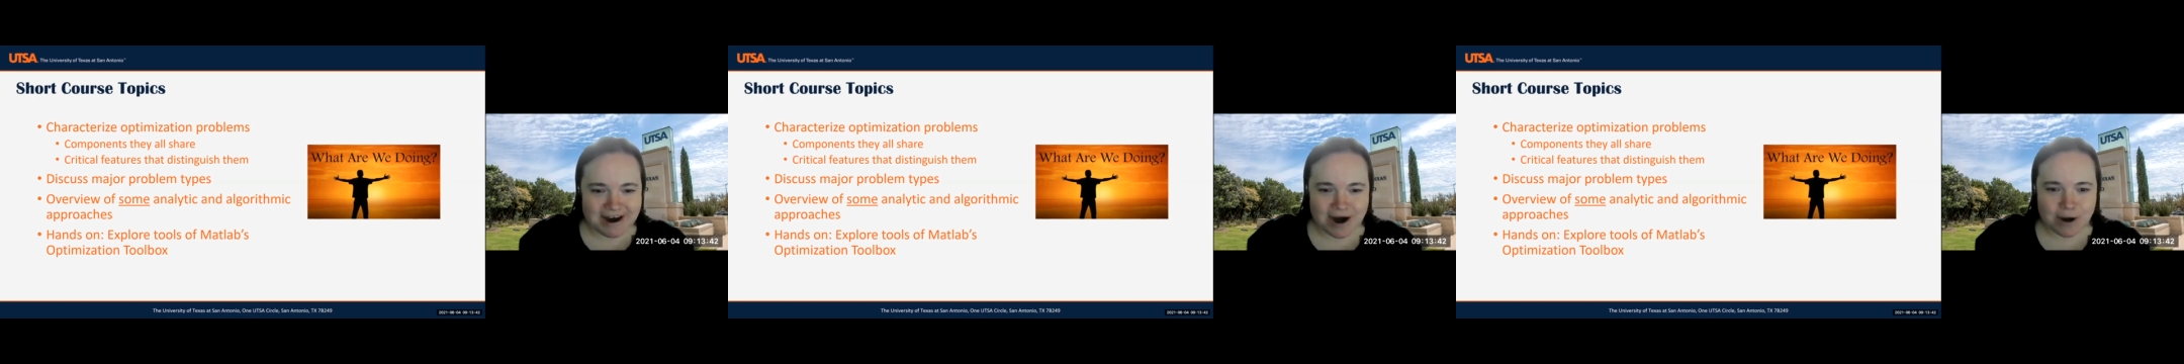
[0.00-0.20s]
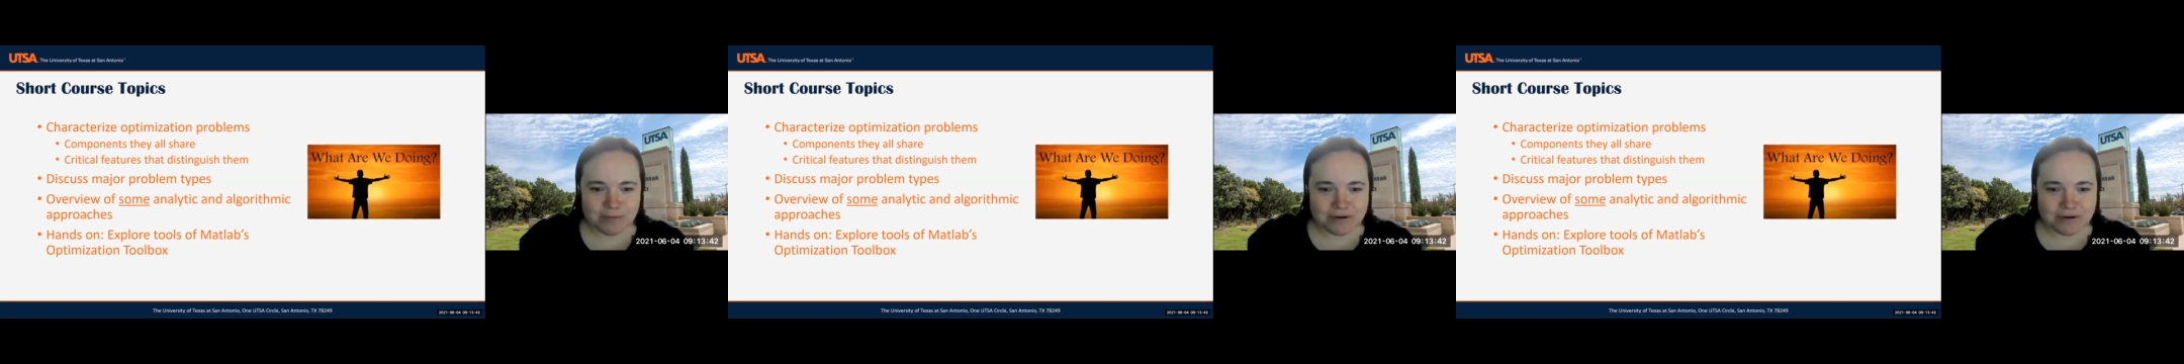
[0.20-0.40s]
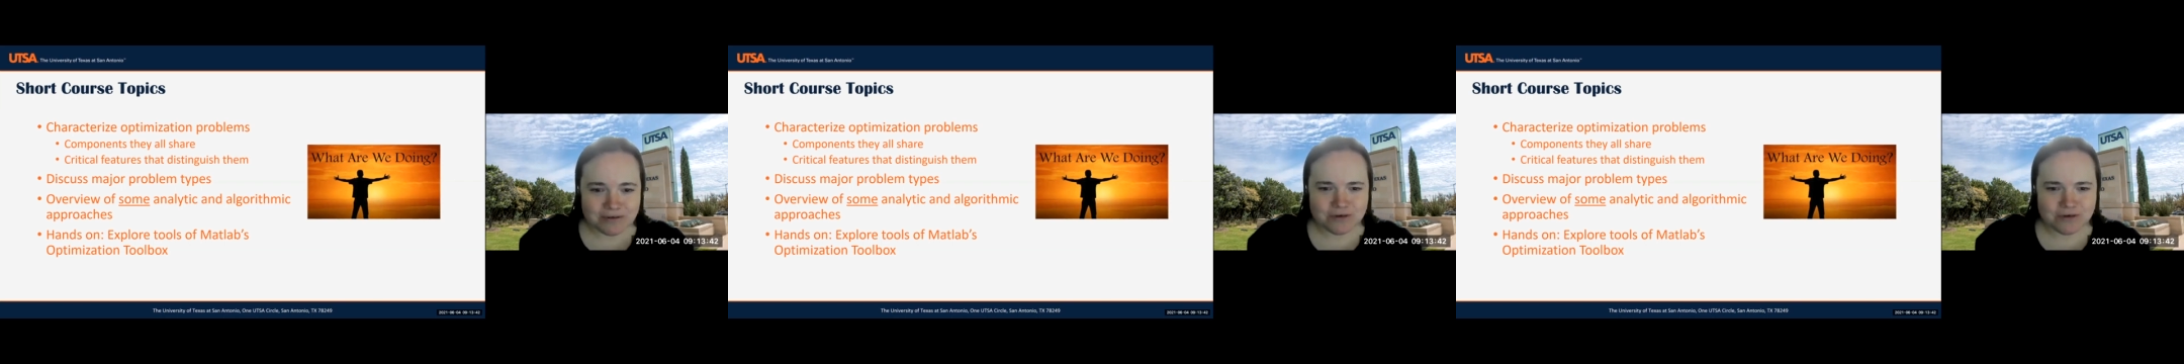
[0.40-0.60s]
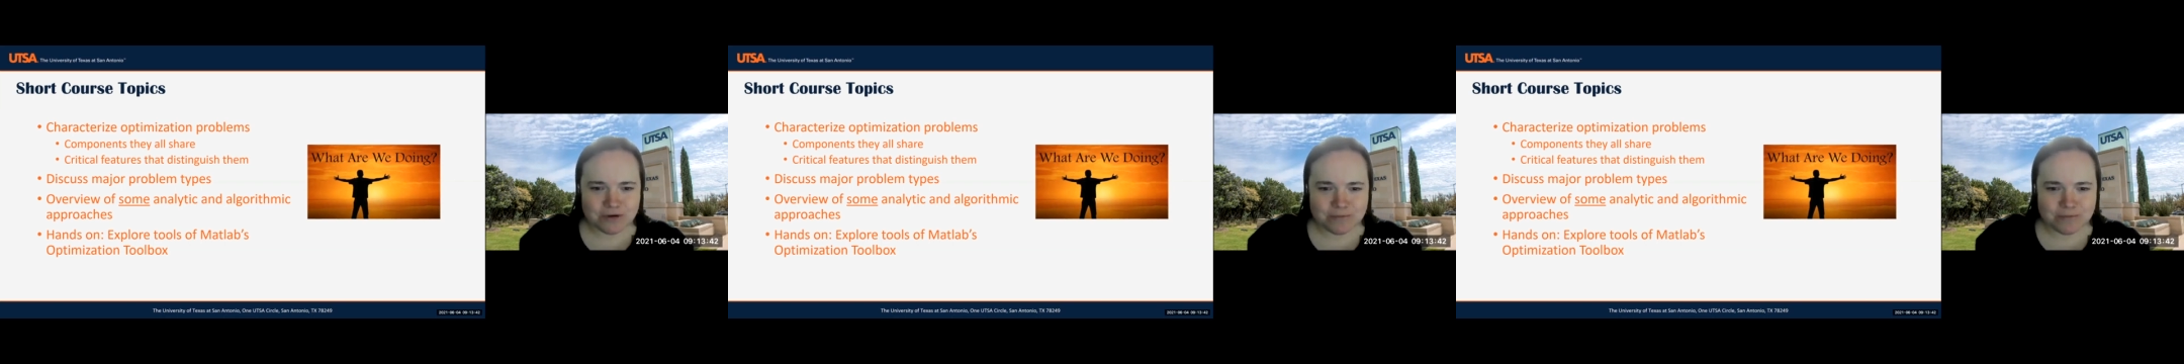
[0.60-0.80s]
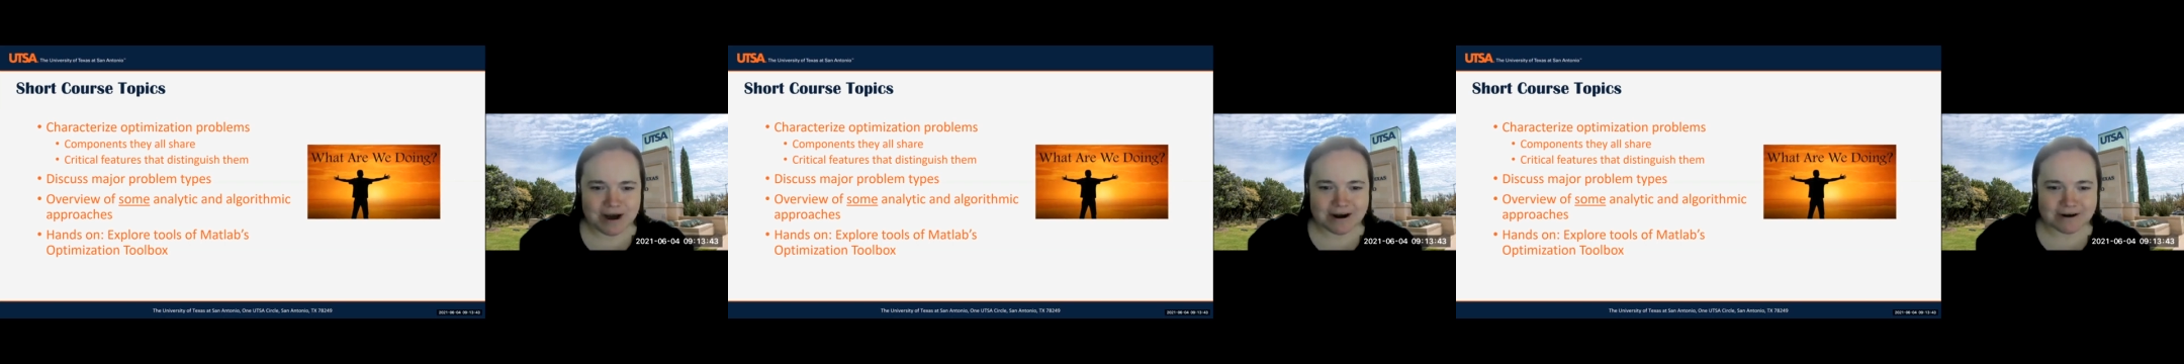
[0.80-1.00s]
almost
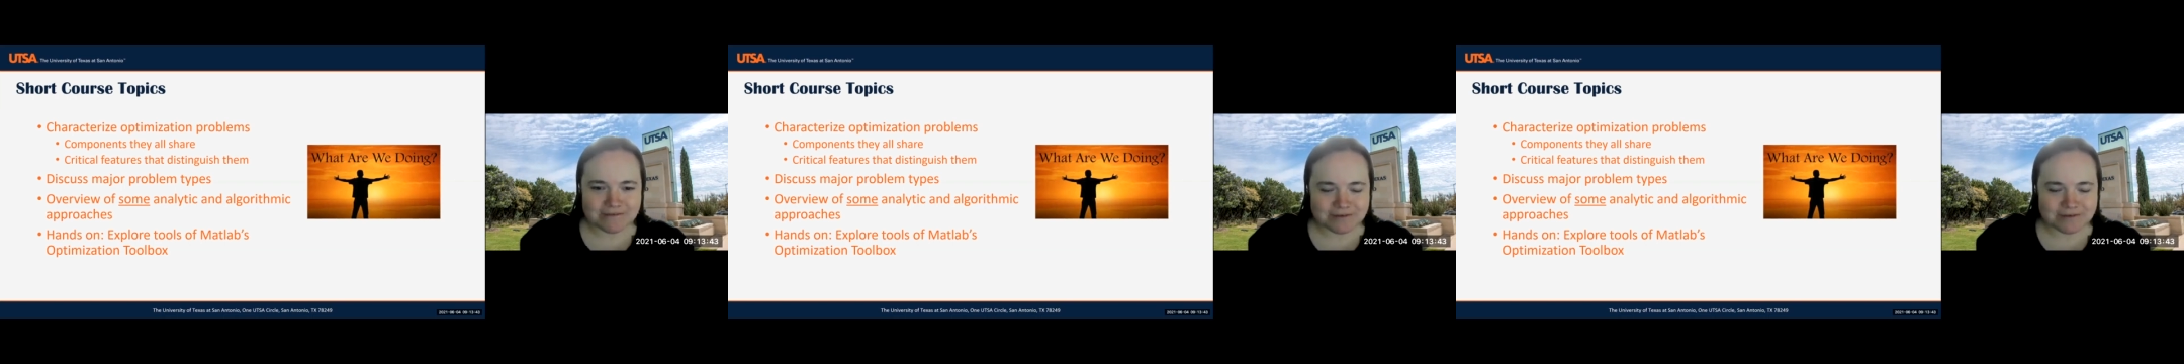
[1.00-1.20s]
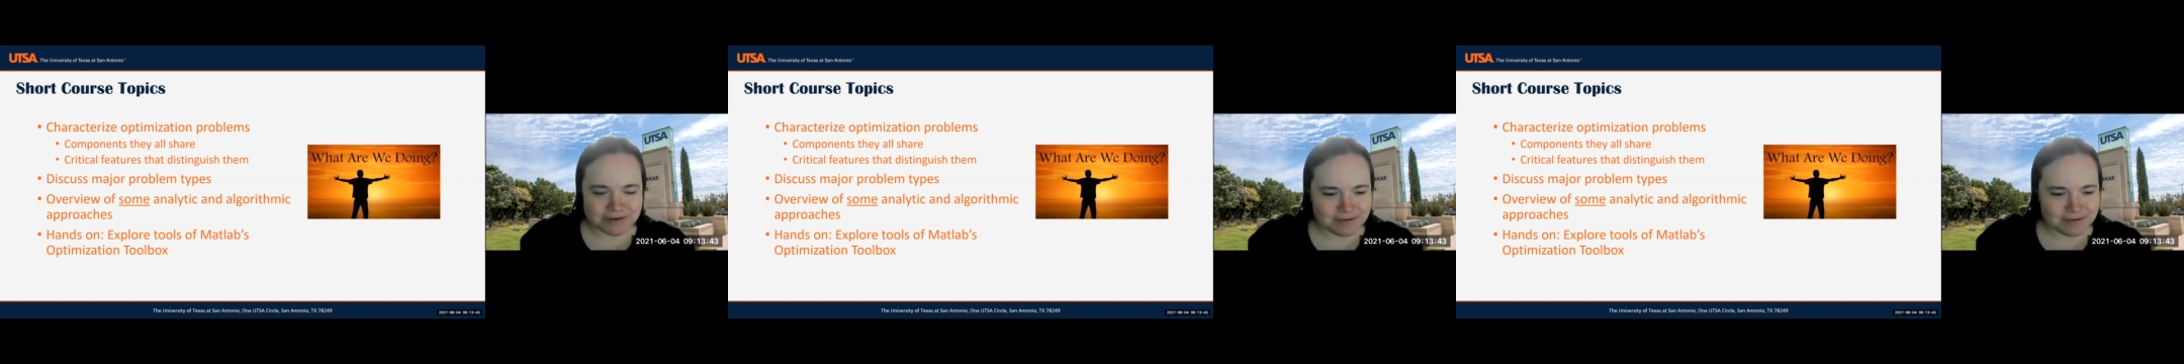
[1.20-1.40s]
too powerful.